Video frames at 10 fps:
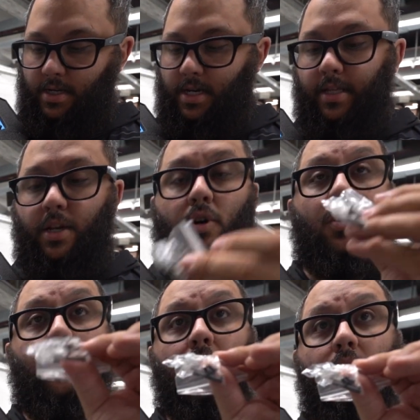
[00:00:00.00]
A
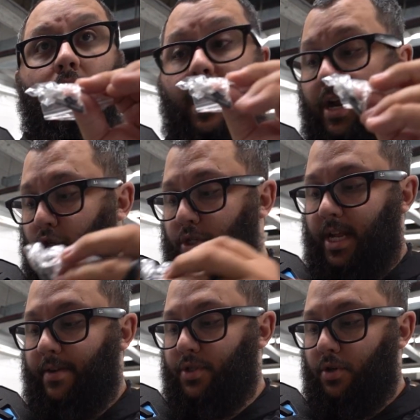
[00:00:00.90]
little extra
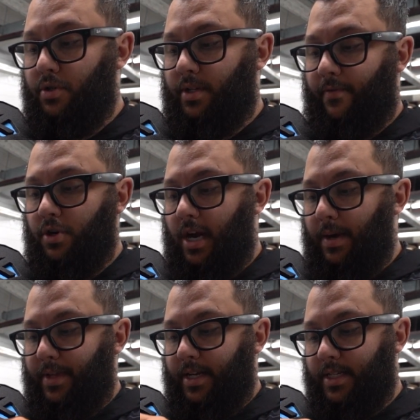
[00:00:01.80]
set of screws for your
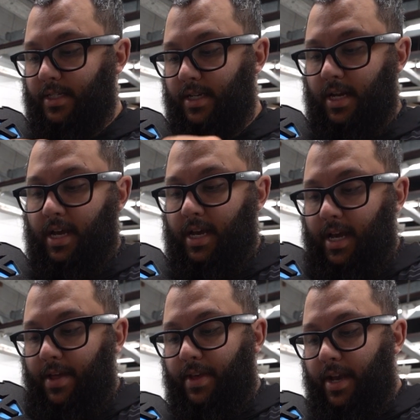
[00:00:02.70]
optics,
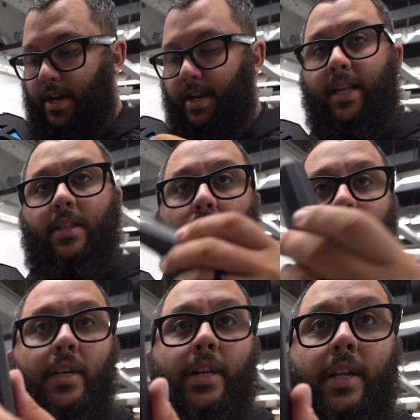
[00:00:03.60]
and then a little
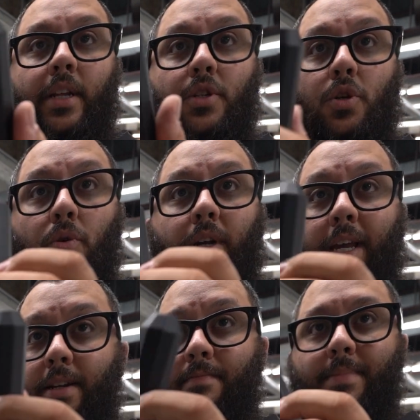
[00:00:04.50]
cleaning
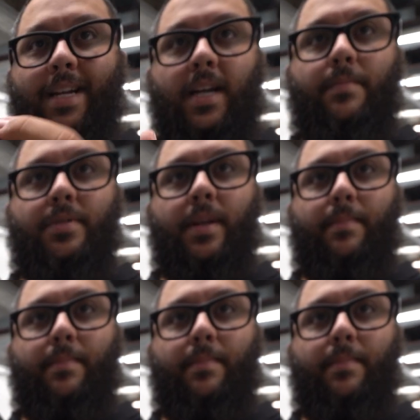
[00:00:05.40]
toolkit that comes in the